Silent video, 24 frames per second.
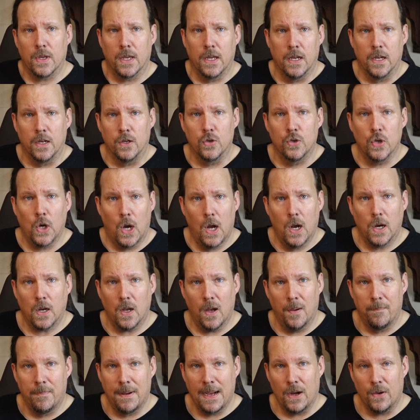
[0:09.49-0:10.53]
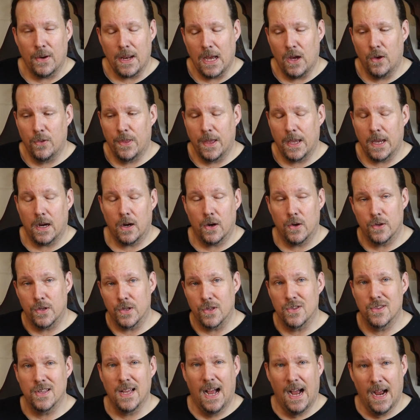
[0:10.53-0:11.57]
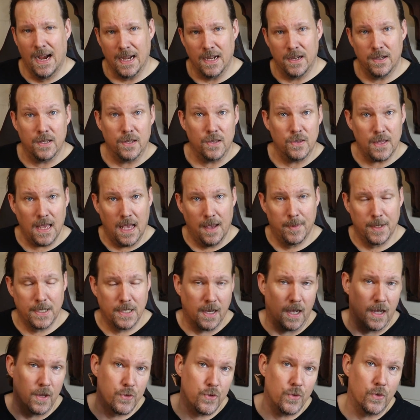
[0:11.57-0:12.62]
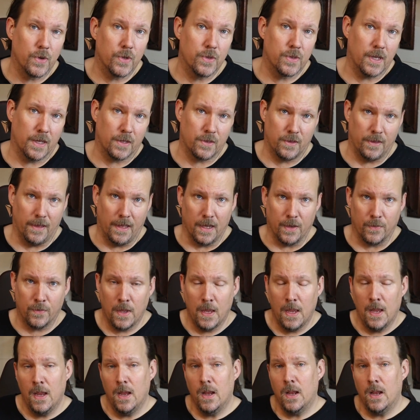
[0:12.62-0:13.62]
and talk about how they are designed to sabotage your sex life.